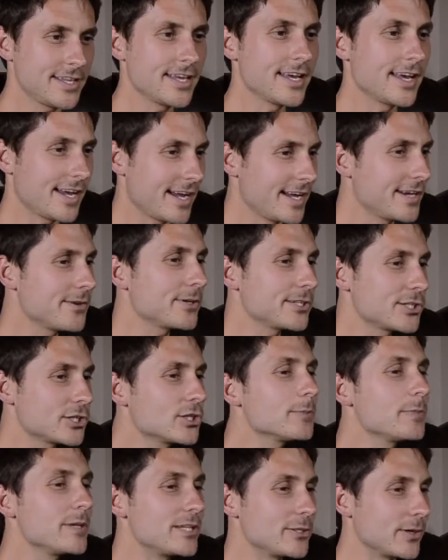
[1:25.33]
Yeah, I know I
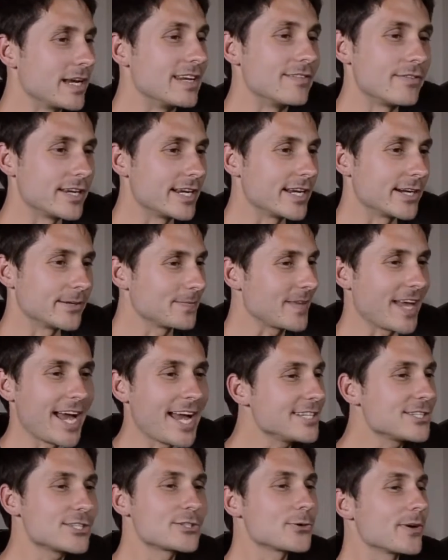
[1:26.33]
should be doing video,
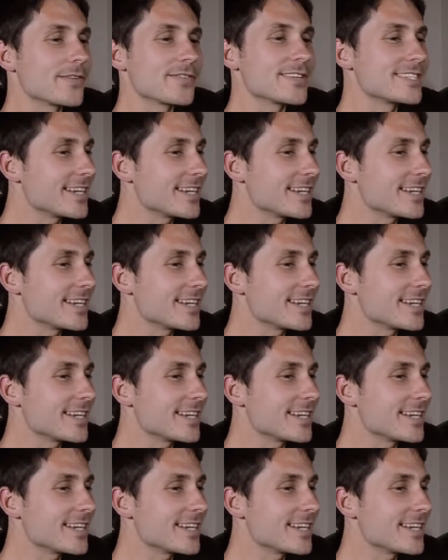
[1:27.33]
I just don't have the